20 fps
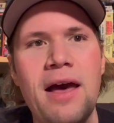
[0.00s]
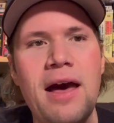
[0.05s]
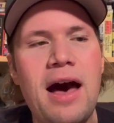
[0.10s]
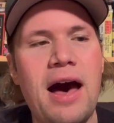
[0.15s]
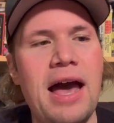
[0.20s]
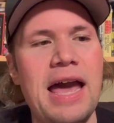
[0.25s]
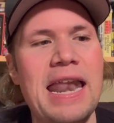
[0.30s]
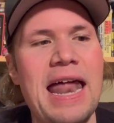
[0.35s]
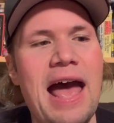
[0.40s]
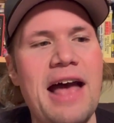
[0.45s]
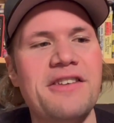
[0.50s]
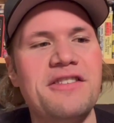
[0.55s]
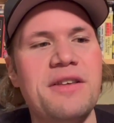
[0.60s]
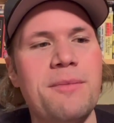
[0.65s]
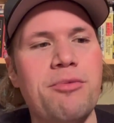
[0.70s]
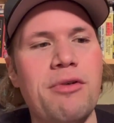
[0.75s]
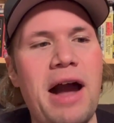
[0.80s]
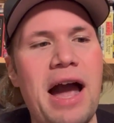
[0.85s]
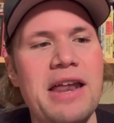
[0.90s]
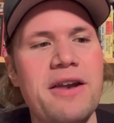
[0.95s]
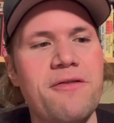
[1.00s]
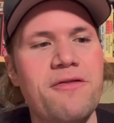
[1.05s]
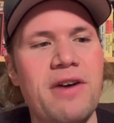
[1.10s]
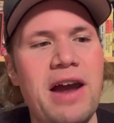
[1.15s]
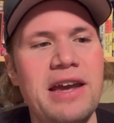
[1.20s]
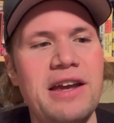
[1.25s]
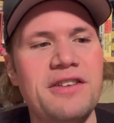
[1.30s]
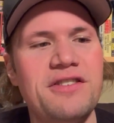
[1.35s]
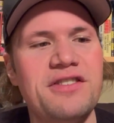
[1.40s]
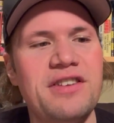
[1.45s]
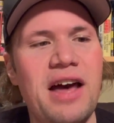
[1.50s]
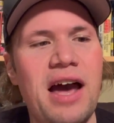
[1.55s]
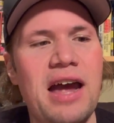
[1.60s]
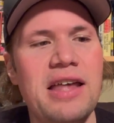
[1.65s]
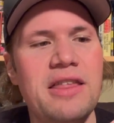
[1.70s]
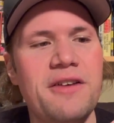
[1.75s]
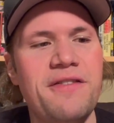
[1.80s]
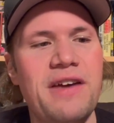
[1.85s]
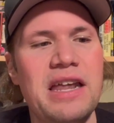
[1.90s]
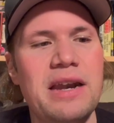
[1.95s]
It has The Bride of
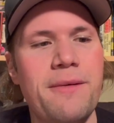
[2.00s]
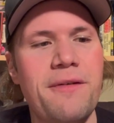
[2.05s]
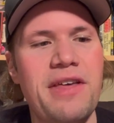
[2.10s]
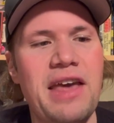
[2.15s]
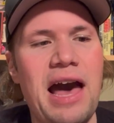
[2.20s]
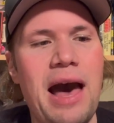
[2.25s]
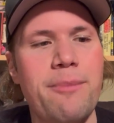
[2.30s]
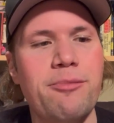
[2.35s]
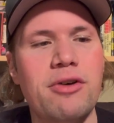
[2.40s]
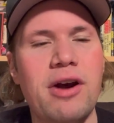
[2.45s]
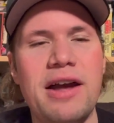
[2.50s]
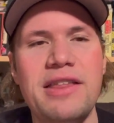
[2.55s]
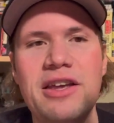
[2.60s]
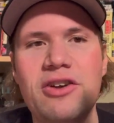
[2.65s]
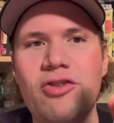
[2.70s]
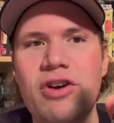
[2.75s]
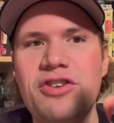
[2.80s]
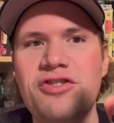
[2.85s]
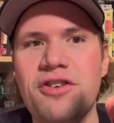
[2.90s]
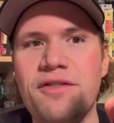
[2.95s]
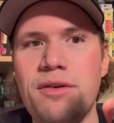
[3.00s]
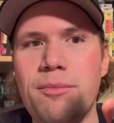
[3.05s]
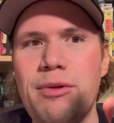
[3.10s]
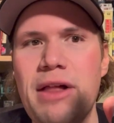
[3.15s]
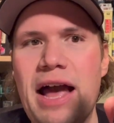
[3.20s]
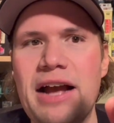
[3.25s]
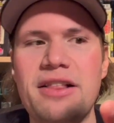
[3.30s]
Frankenstein, The Phantom of the Opera, and The Creature of the Black